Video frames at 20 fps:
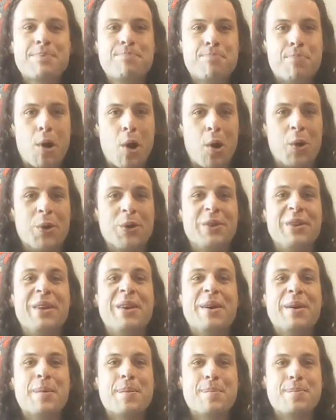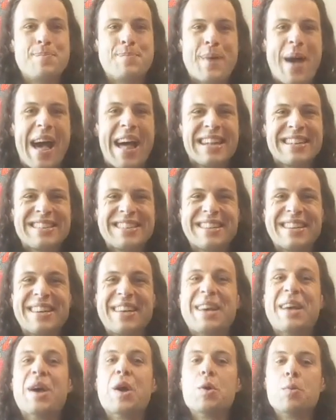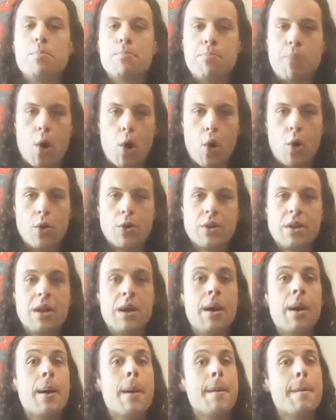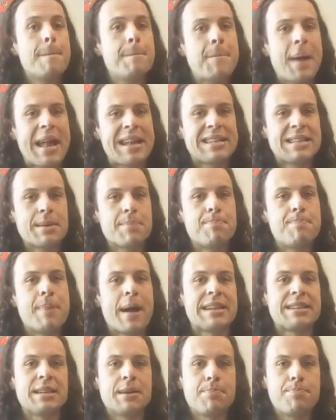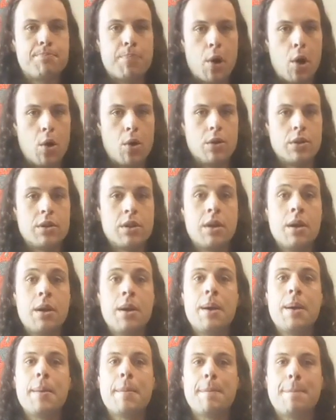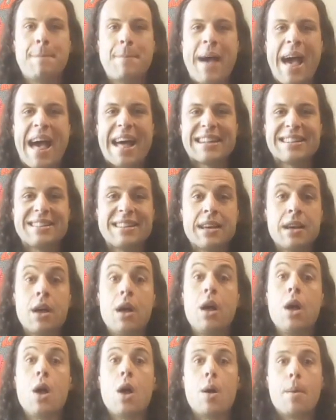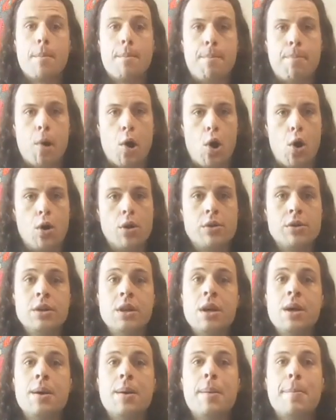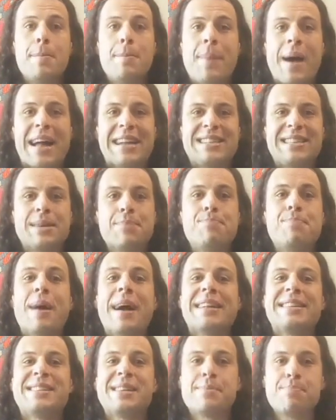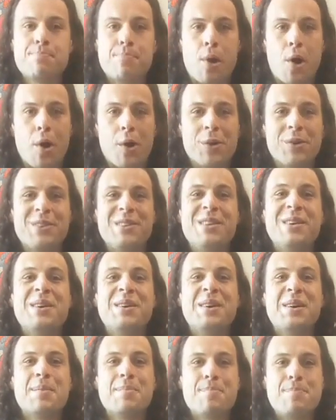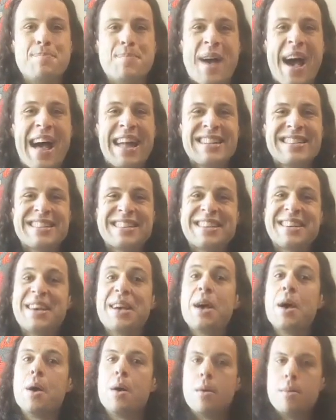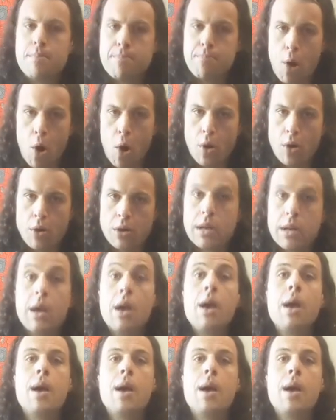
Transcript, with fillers: a pon, pat pon, pat a pat a pon, pat pon, pat a pon, pat pon,